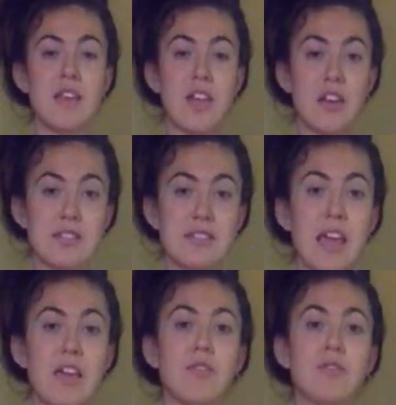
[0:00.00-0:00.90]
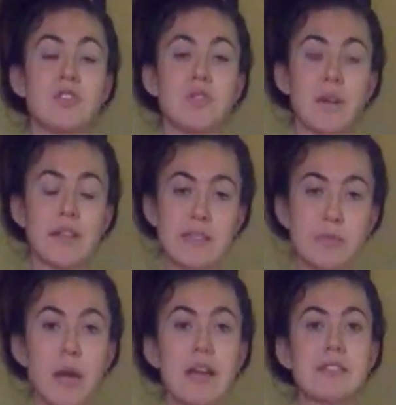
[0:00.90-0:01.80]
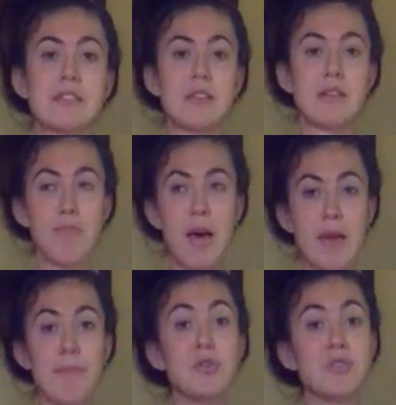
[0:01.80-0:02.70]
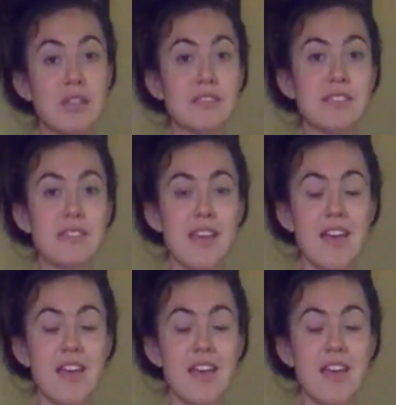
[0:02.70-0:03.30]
that are safe to express my emotions.